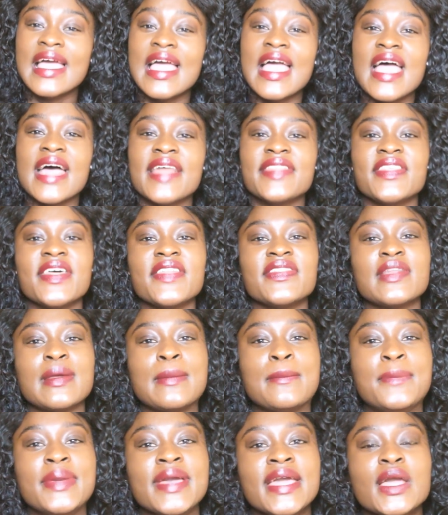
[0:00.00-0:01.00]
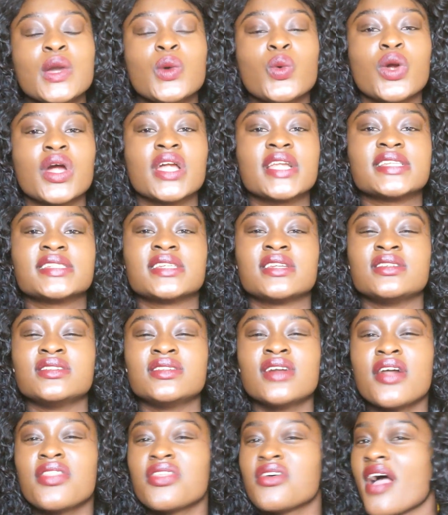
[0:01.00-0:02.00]
and then the B word is
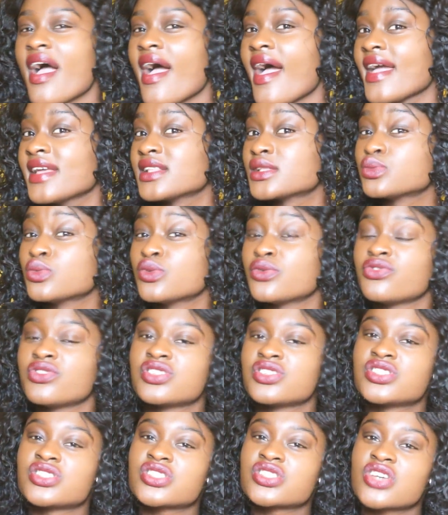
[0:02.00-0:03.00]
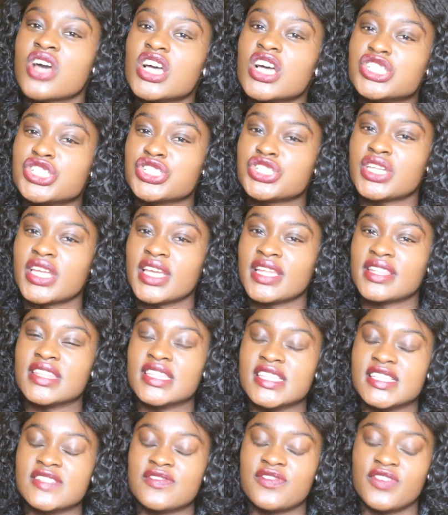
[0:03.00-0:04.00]
another item of discussion in
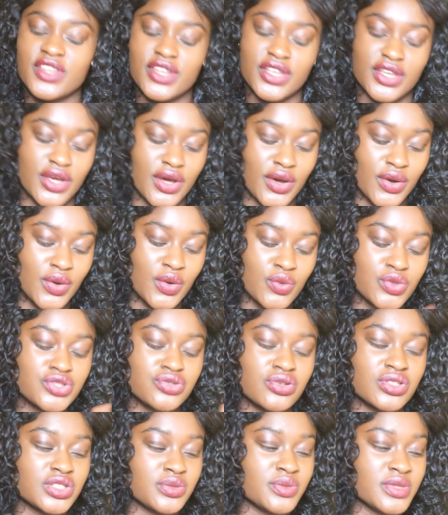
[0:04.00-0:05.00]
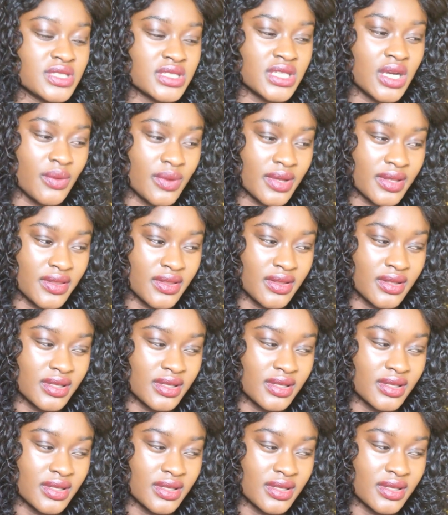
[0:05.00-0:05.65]
this video. Which one should we start with?